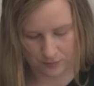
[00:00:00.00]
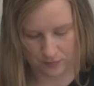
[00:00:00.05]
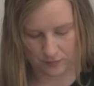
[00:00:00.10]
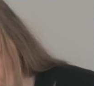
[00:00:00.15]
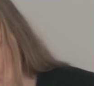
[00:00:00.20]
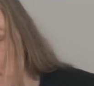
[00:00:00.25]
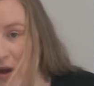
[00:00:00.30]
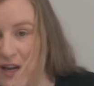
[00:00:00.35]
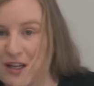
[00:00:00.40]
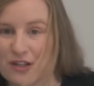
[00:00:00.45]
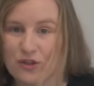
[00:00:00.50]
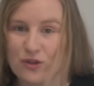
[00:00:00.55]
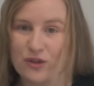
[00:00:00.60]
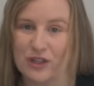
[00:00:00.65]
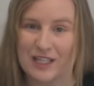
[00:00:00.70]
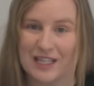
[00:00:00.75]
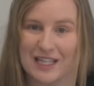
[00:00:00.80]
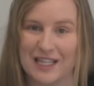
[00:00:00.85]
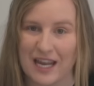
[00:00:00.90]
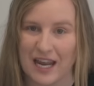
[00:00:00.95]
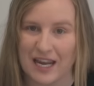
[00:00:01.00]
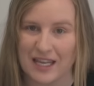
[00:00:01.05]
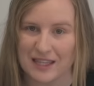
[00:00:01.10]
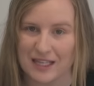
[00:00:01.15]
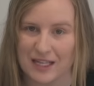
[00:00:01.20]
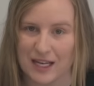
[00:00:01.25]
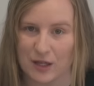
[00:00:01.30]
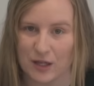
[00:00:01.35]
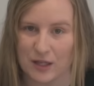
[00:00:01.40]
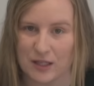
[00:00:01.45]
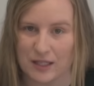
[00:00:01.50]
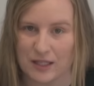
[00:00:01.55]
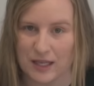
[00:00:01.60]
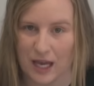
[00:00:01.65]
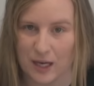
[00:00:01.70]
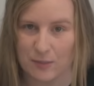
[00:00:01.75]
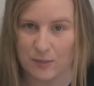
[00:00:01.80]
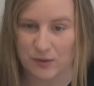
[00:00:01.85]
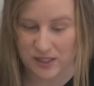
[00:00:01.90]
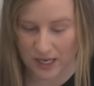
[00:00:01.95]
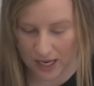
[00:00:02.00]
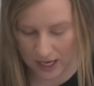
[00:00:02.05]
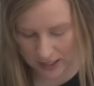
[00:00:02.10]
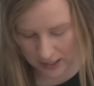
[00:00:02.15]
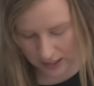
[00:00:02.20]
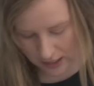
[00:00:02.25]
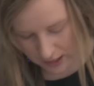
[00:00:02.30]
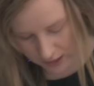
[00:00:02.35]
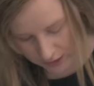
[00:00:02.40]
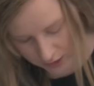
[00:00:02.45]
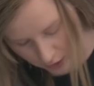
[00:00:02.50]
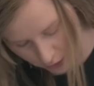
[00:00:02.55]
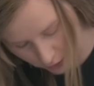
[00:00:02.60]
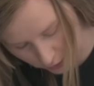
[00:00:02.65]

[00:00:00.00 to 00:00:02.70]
To make sure that the Ethernet cables are connected